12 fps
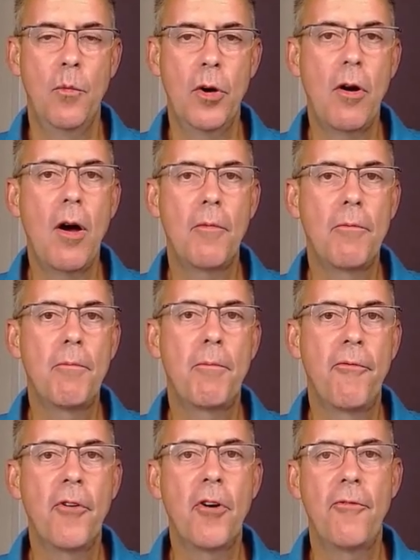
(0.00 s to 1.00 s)
all
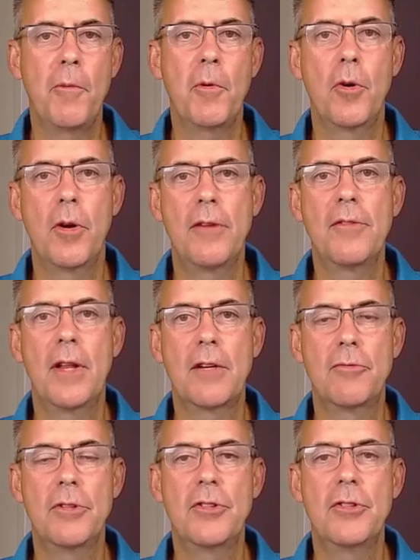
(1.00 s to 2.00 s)
very familiar, as
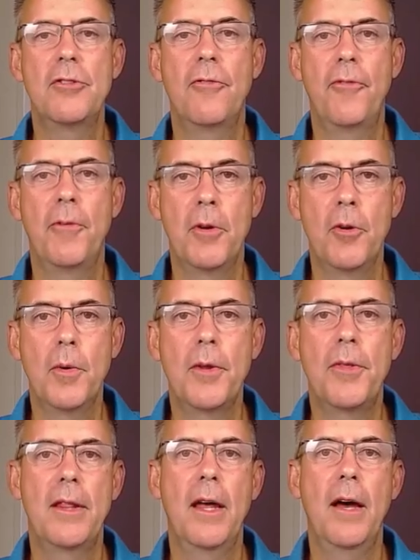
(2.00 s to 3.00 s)
electricians, you're familiar with
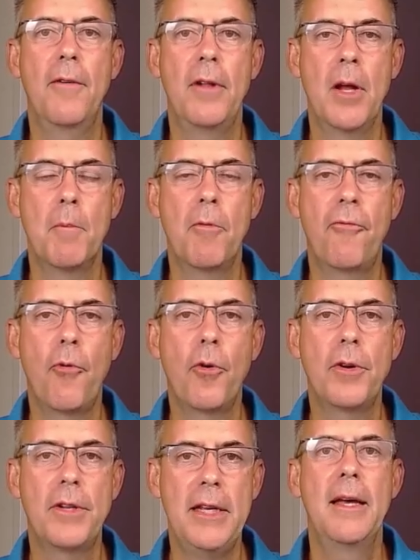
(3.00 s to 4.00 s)
that number
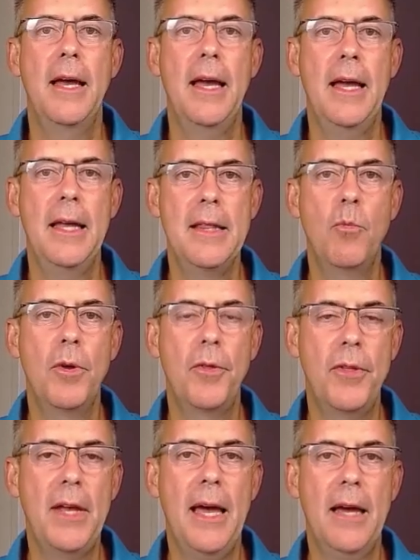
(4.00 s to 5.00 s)
14 and with
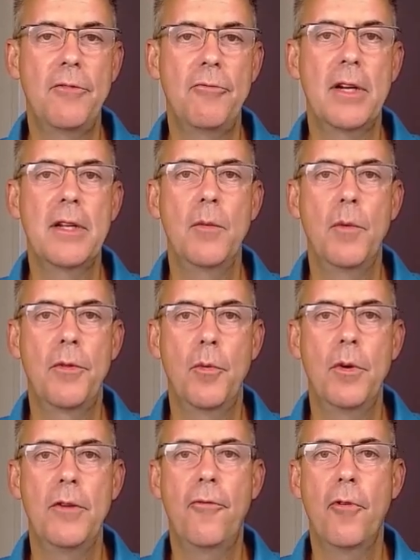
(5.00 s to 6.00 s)
the asterisk, and with
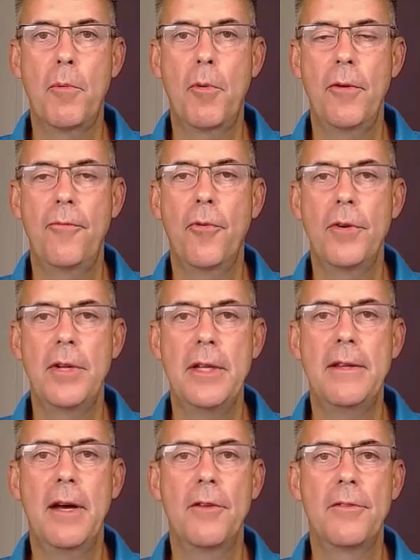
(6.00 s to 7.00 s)
240.4D
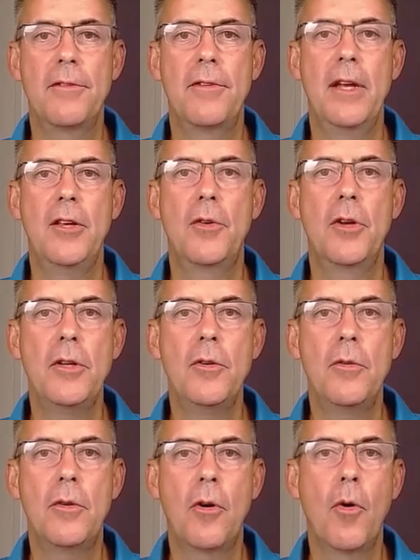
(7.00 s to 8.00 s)
tells us that you can
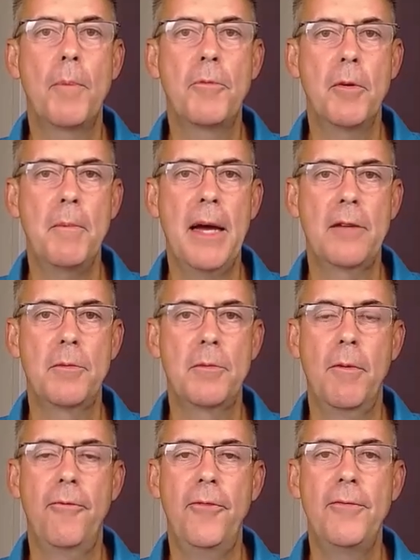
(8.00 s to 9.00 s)
only go up to a maximum of
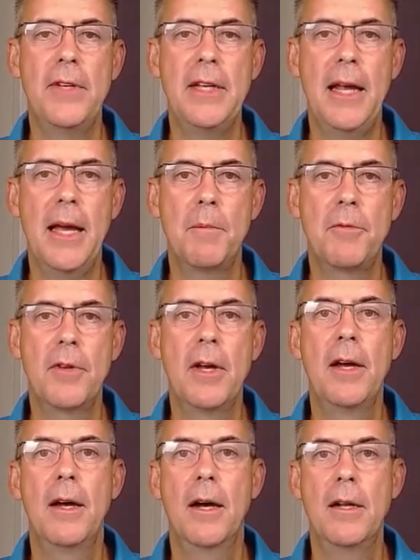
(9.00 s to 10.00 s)
15 amps,
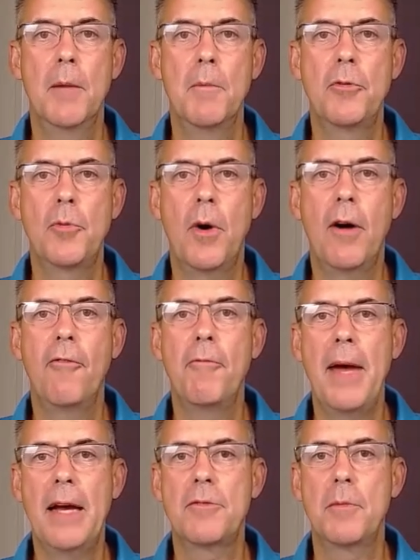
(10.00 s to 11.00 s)
a number 12
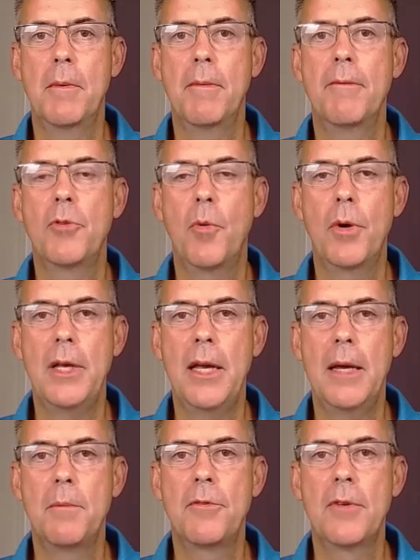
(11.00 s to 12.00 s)
maximum of 20
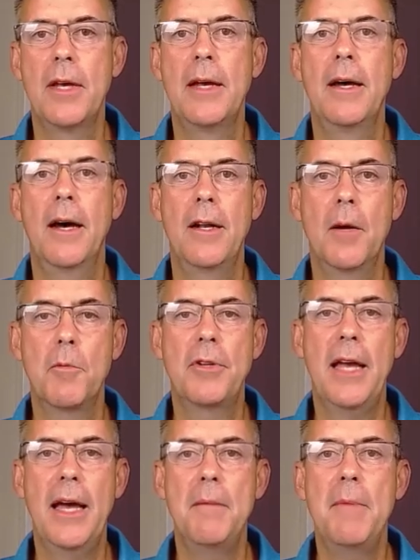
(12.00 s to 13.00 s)
amps, a number
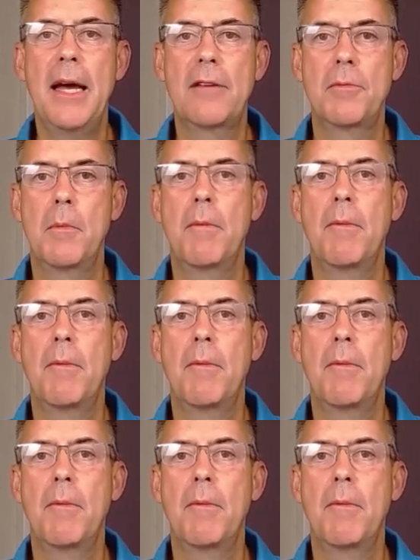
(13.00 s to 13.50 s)
10 maximum of